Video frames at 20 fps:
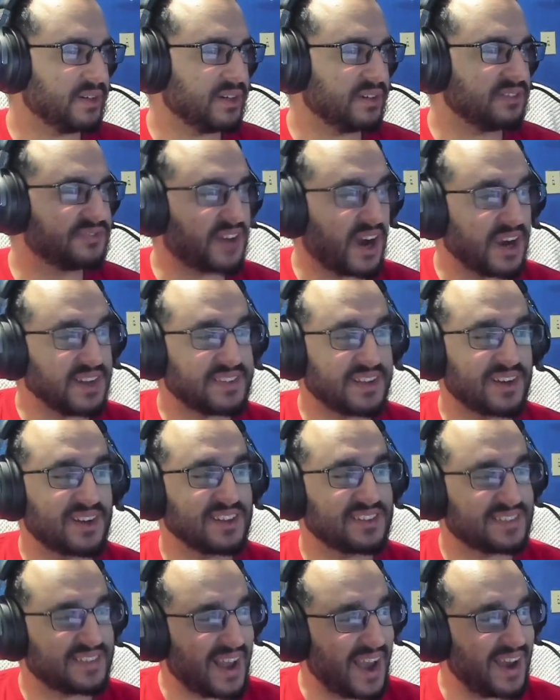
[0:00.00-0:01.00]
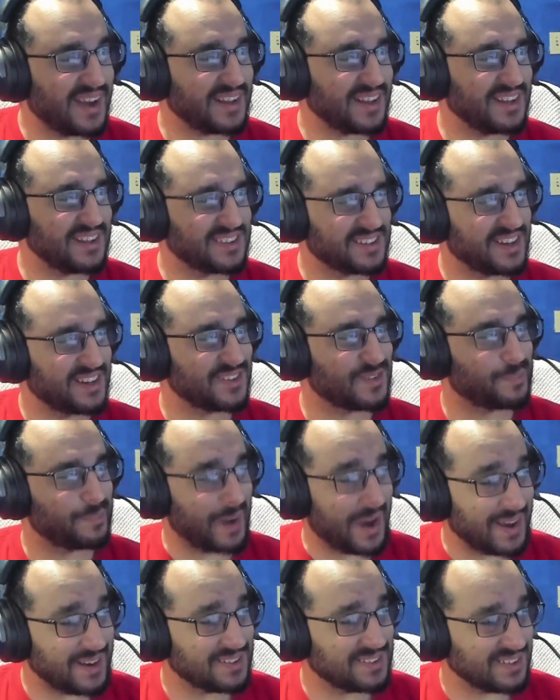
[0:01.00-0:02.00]
Finds out his dad isn't as
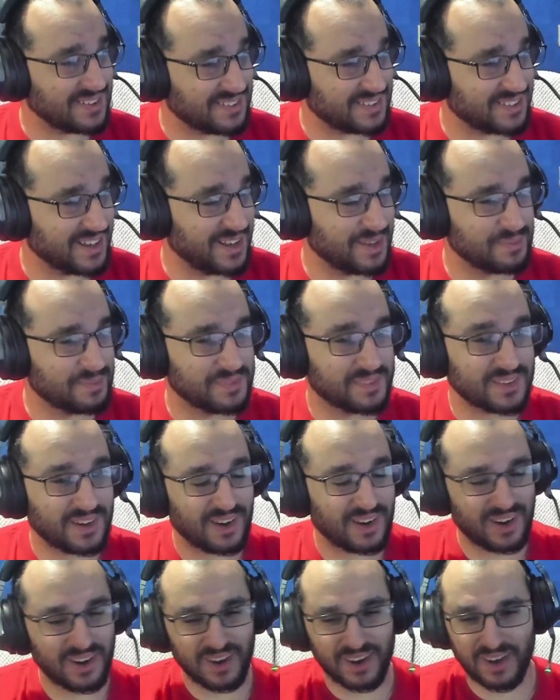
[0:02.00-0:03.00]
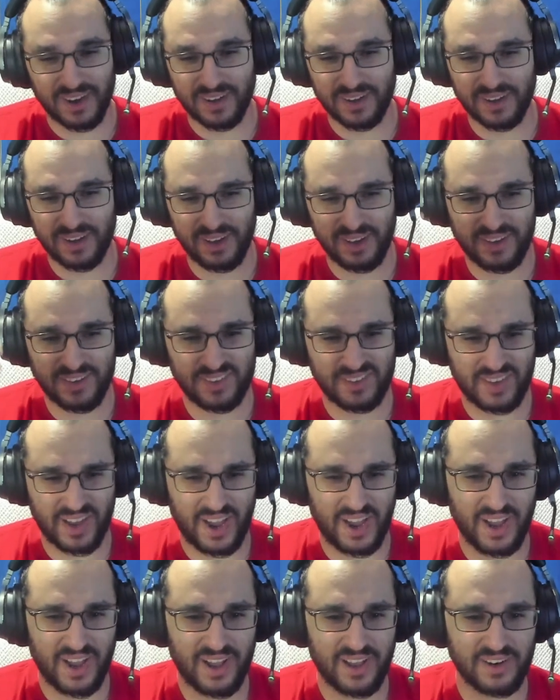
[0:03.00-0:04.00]
bad as he seemed. His
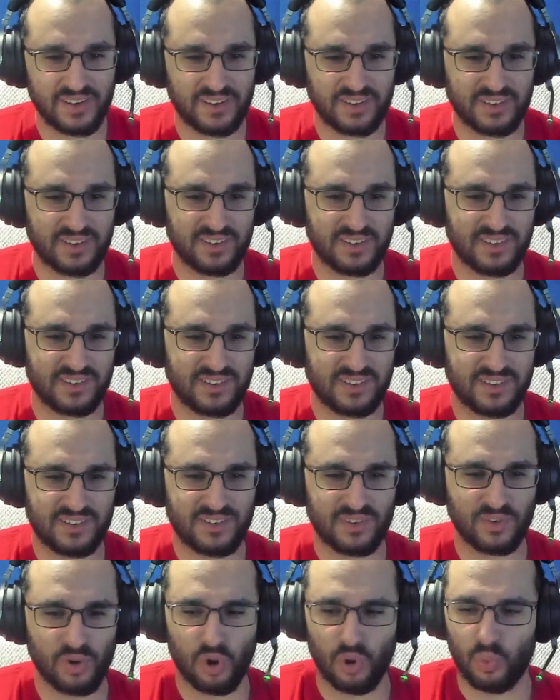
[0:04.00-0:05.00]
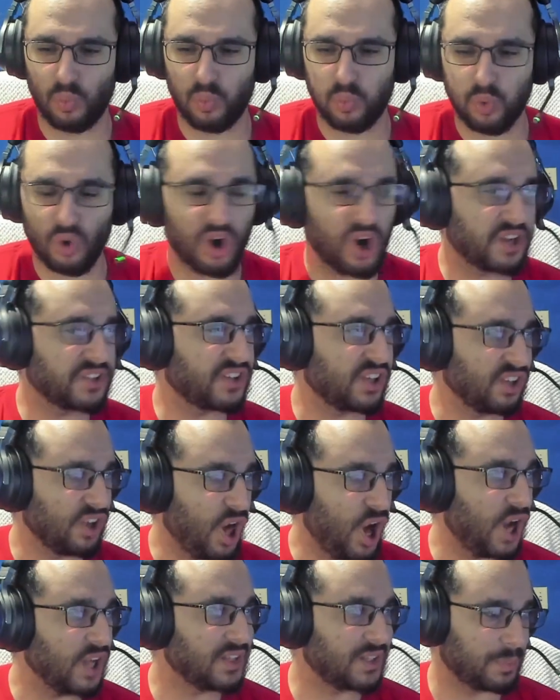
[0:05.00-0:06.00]
dad worked a
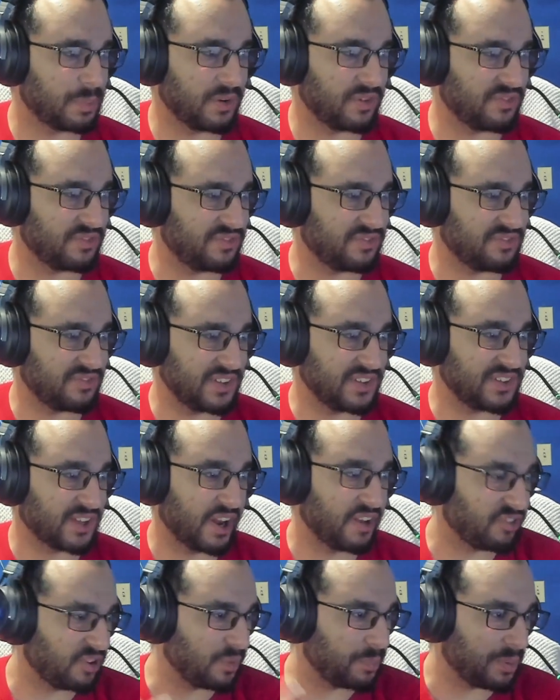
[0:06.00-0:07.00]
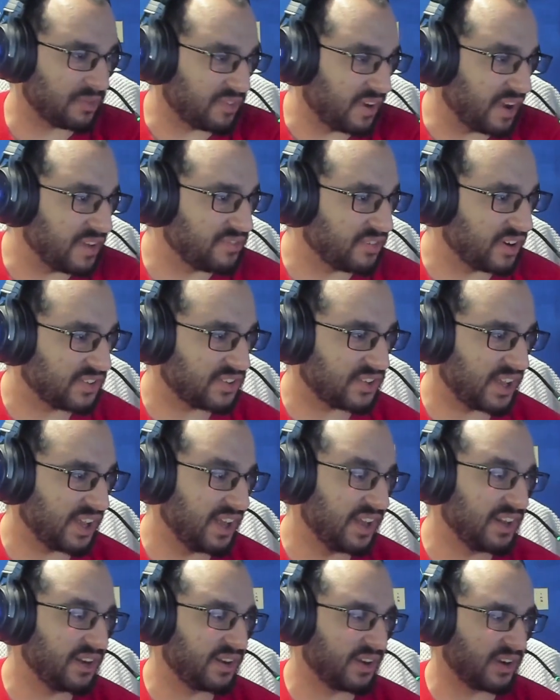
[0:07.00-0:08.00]
lot to essentially provide for his
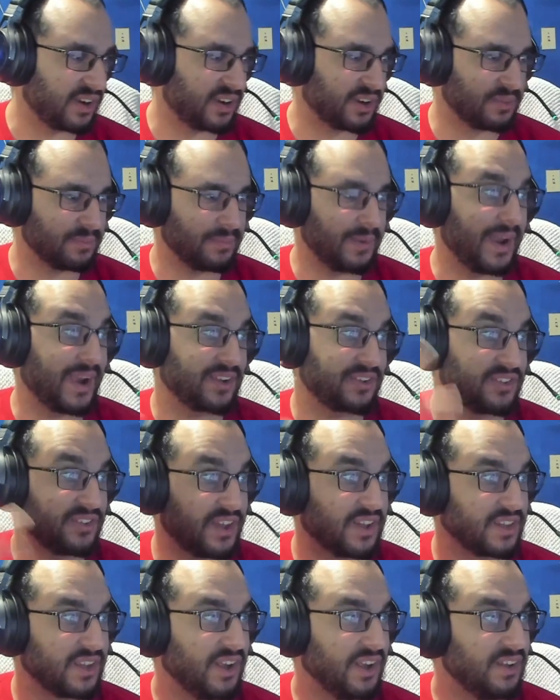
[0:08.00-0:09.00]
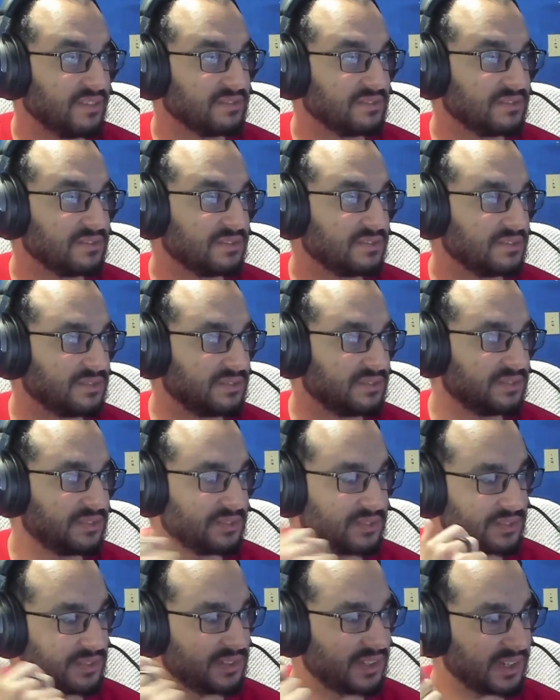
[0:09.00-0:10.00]
kid, accidentally
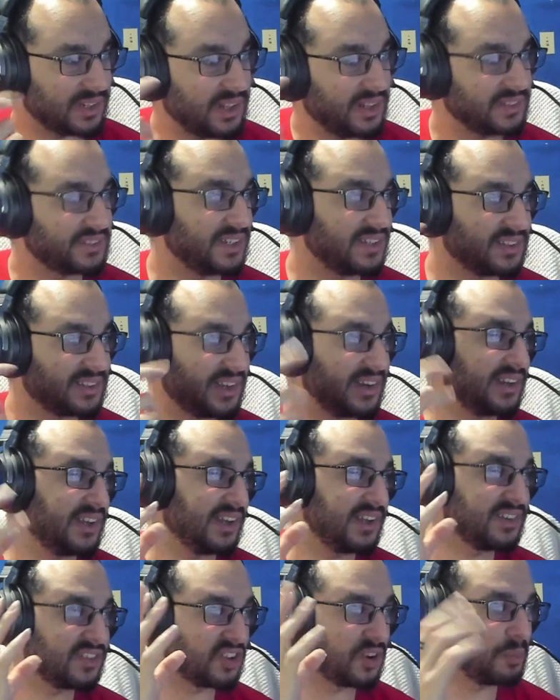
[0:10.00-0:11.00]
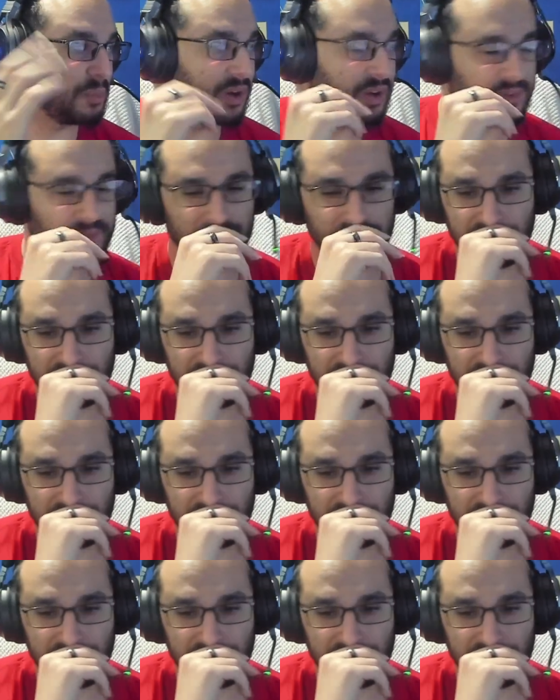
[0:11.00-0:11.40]
neglecting said kid somewhat.